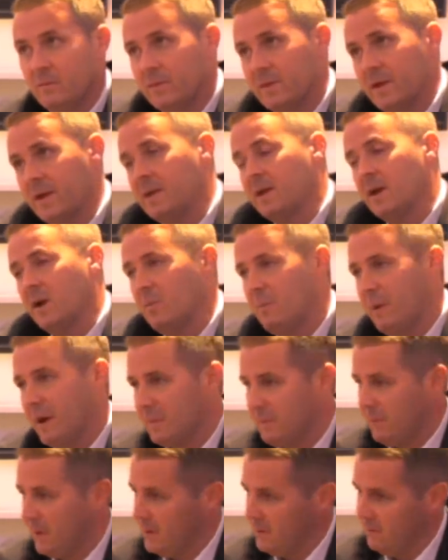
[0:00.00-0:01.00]
They can go
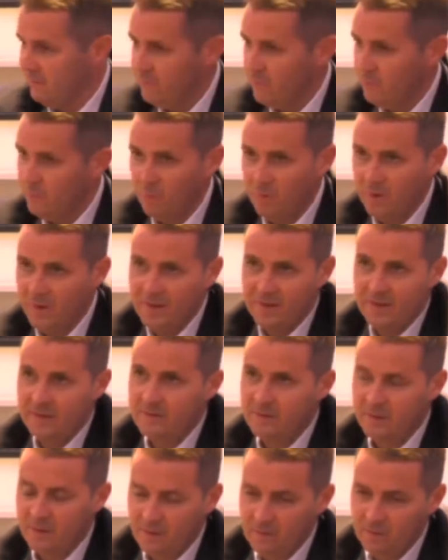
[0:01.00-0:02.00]
back playing a football league.
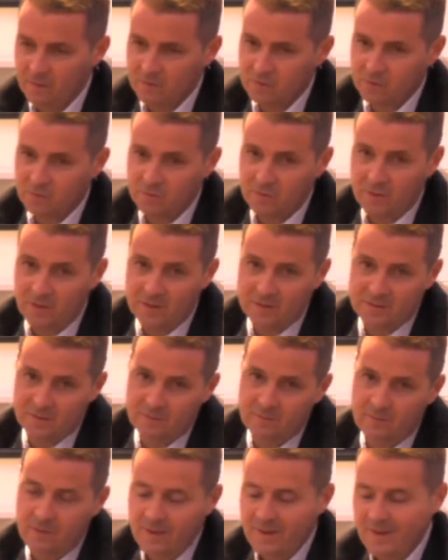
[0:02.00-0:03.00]
It looks good on us,
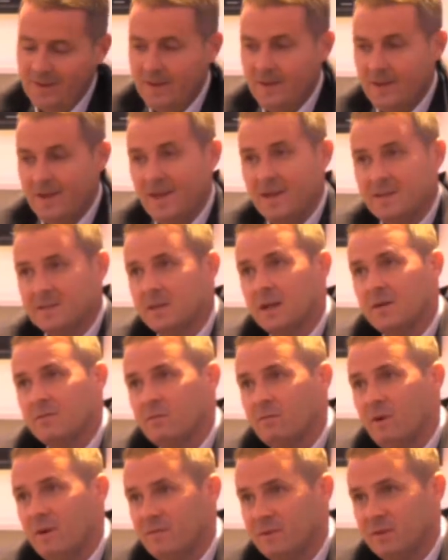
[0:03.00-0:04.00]
and it's another
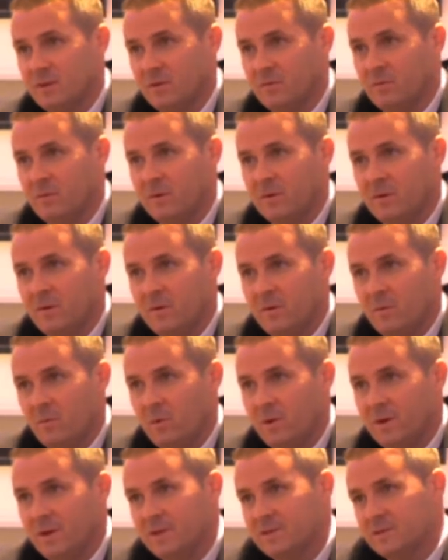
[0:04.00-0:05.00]
revenue.
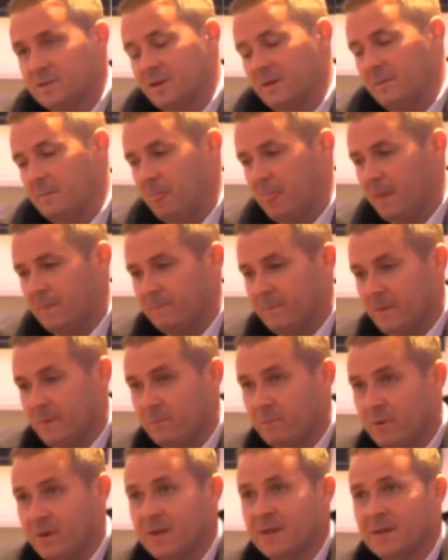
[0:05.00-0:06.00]
We need to
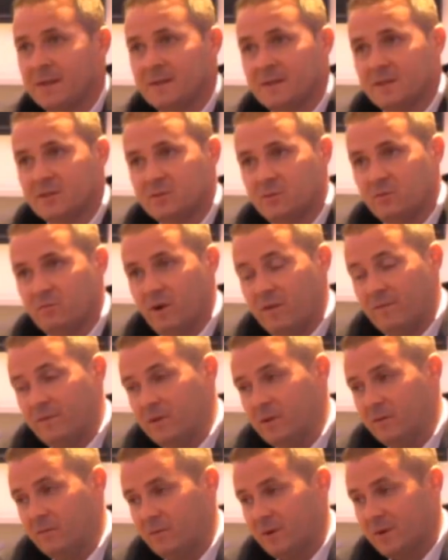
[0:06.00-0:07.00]
bring in additional
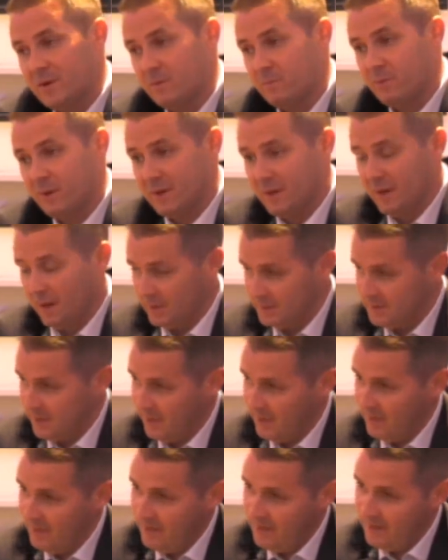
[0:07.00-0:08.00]
revenue. If we can bring young
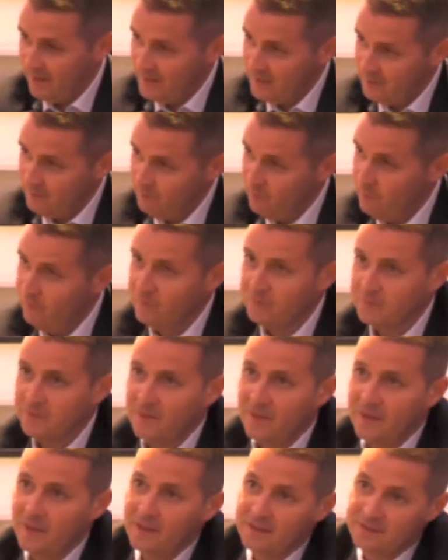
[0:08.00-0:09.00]
talent and they can move on to
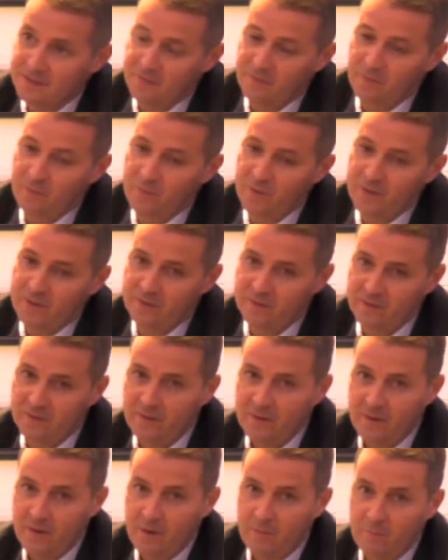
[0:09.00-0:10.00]
the next level and we
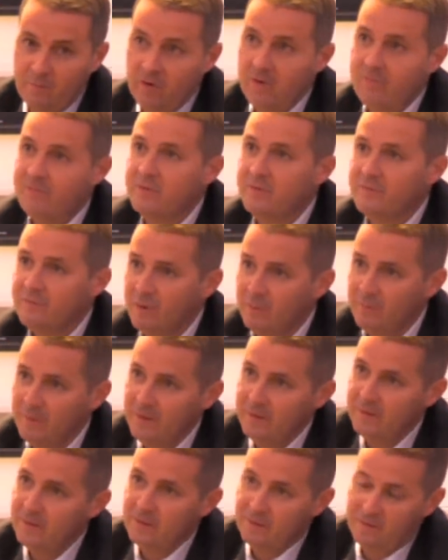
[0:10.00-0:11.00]
can profit from
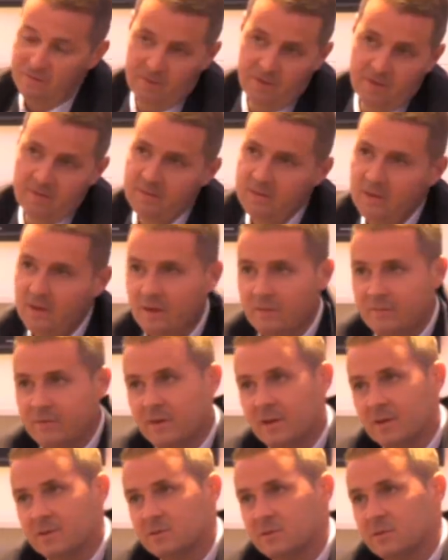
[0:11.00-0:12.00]
it, then I
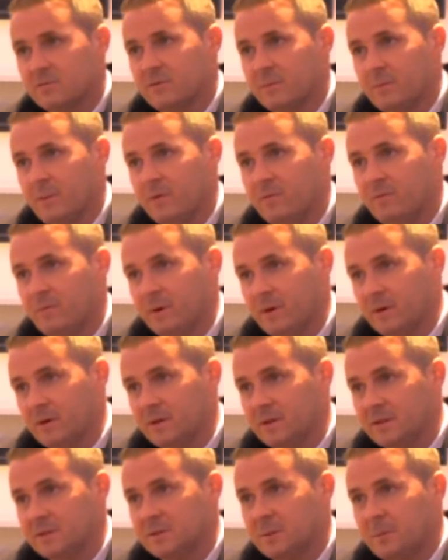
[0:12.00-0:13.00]
think that's good for both
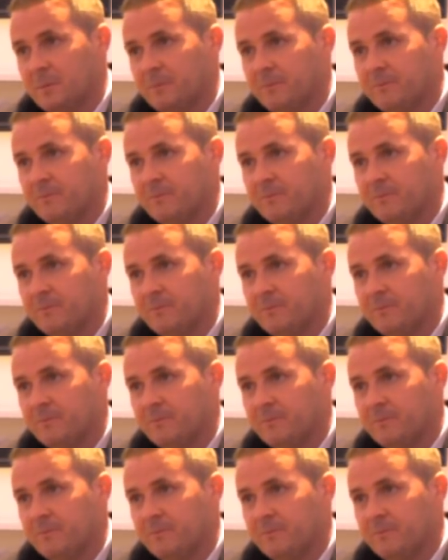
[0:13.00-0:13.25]
parties.